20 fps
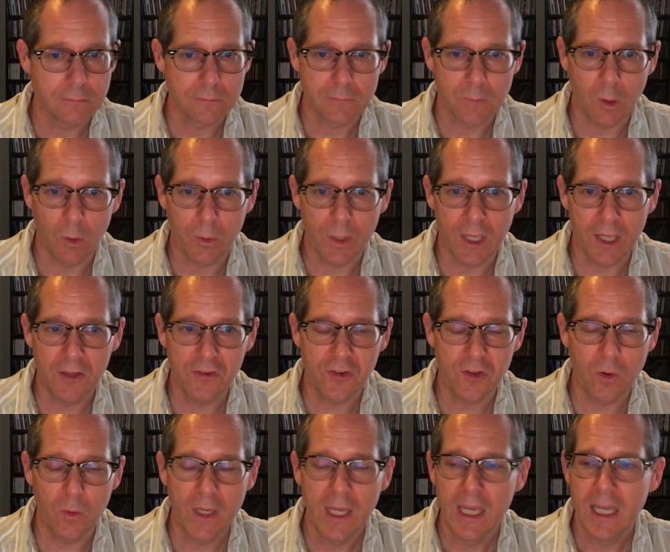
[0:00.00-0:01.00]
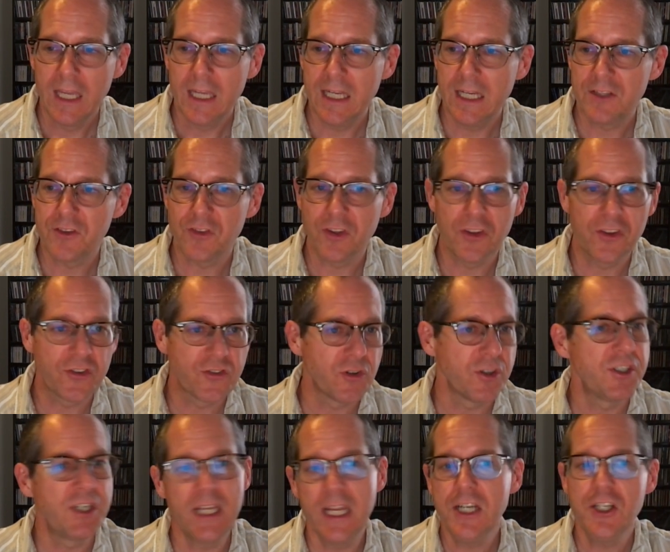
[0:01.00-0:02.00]
Okay, so it's
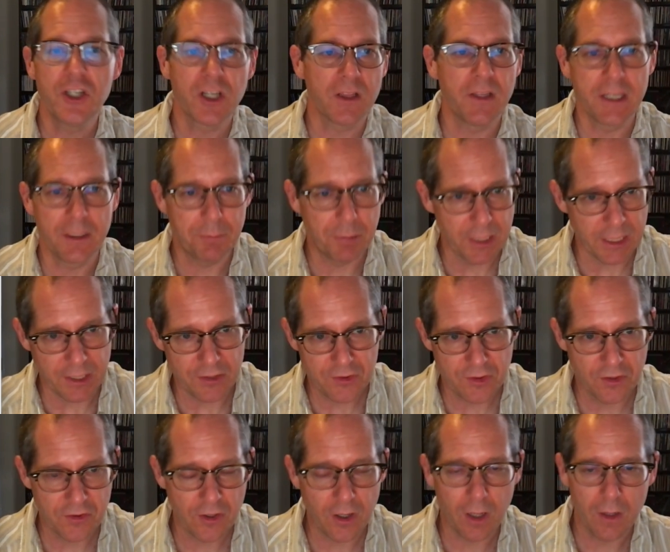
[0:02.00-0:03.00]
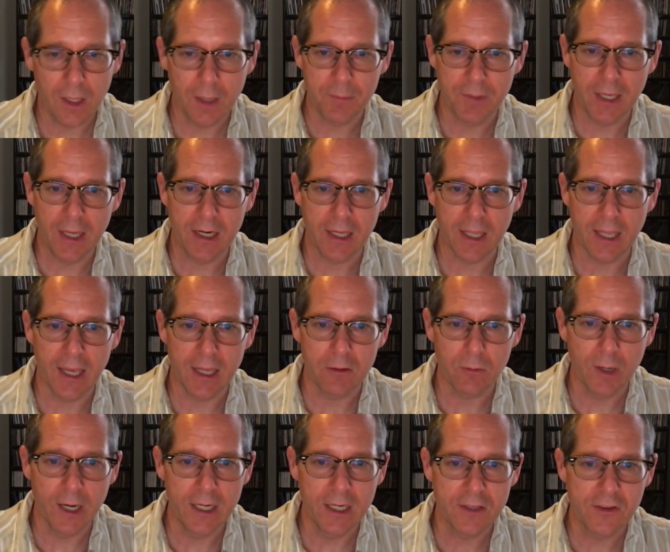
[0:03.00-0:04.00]
strategically placed, is all I'm getting at,
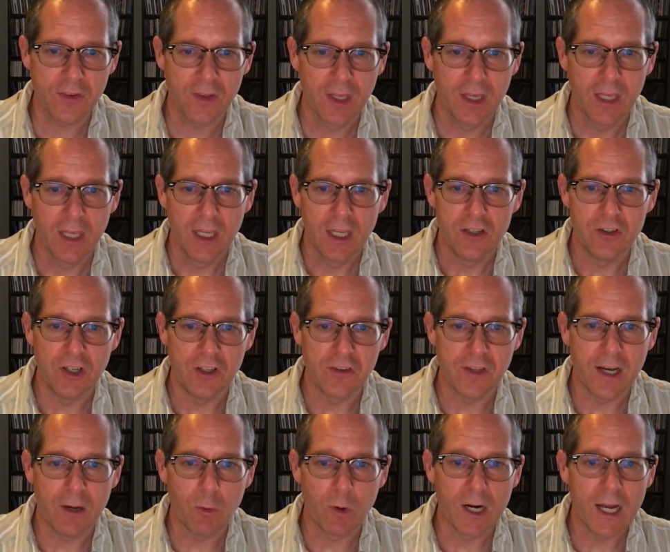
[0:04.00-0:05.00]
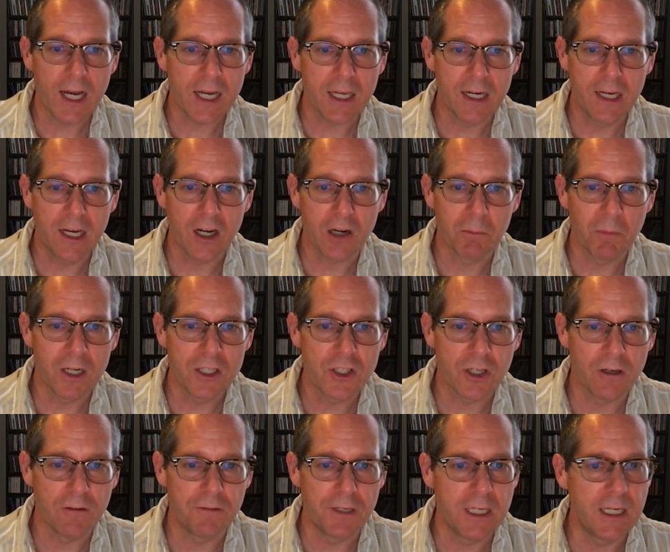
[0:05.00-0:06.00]
right? We're not going to hear much
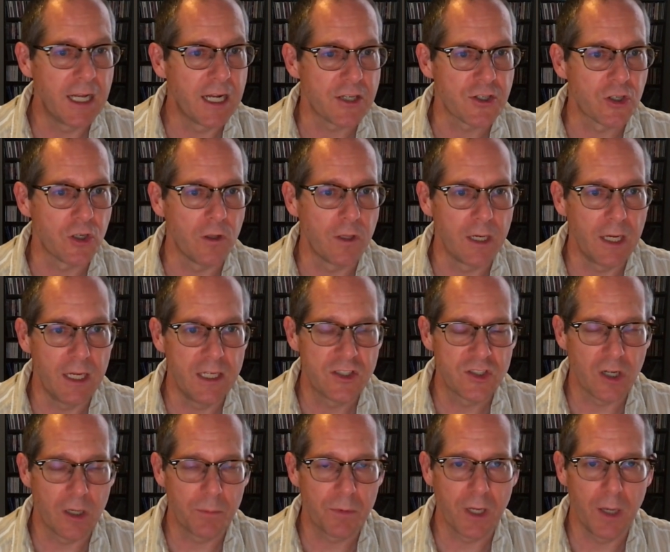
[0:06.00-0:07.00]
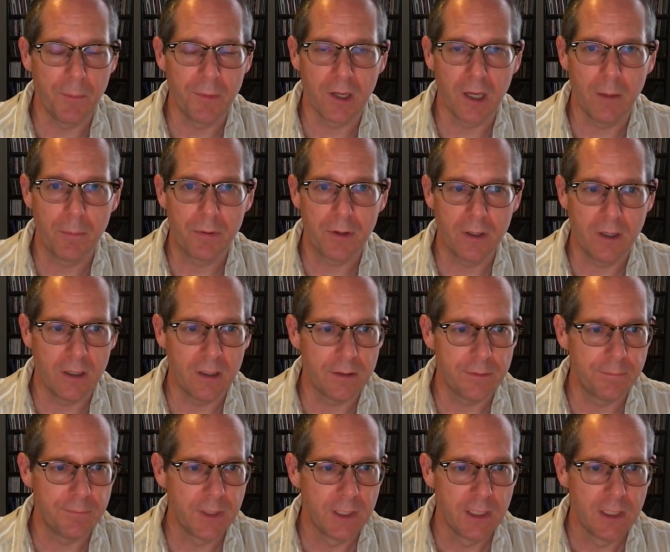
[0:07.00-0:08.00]
of E natural and A sharp coming up
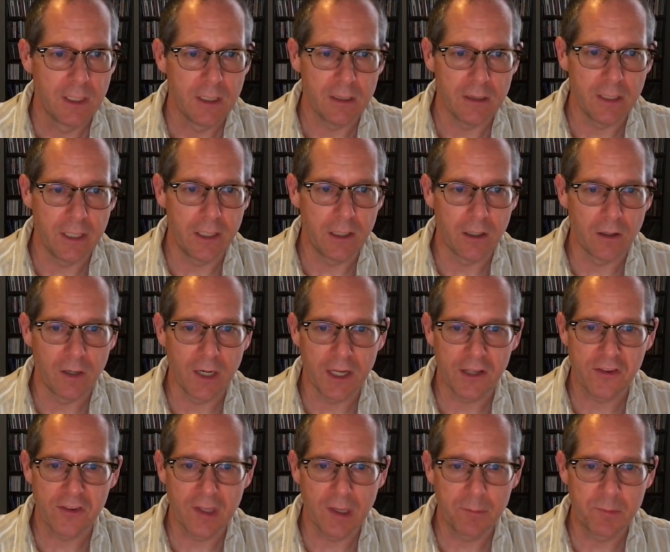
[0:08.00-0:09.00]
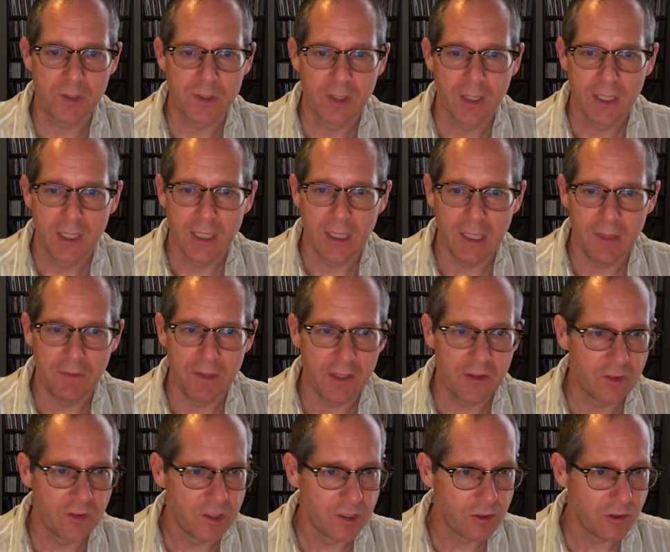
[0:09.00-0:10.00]
later, except in these
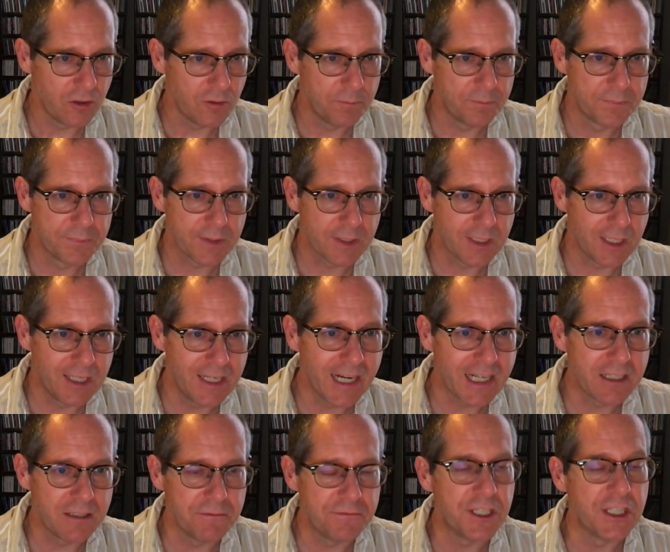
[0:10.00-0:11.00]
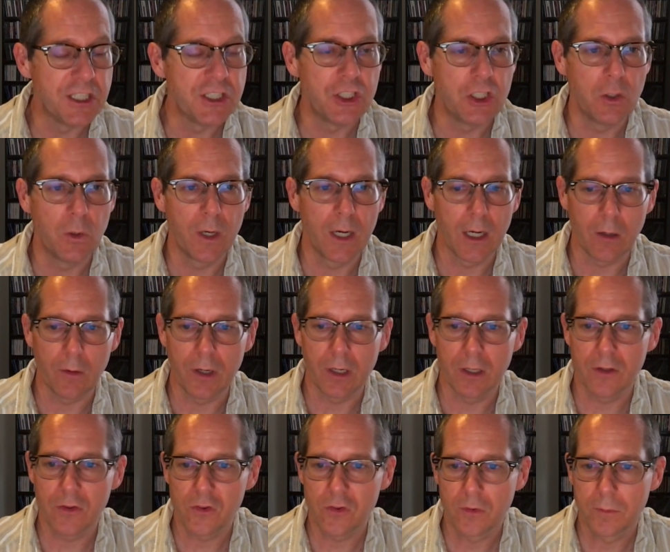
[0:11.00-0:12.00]
little connective tissue
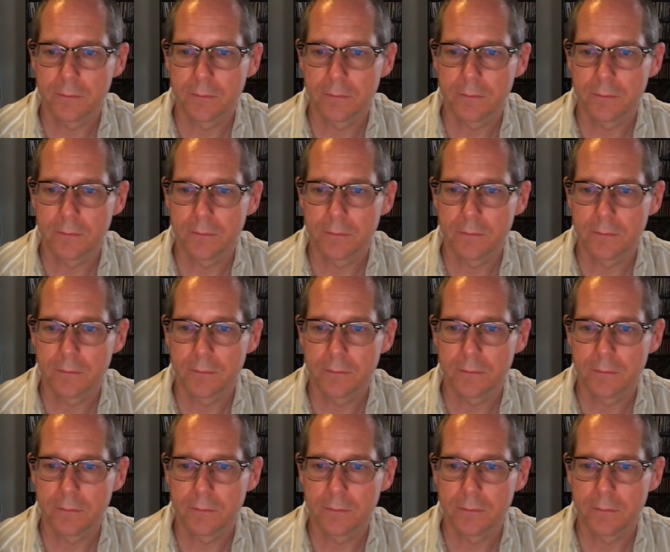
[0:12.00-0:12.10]
areas.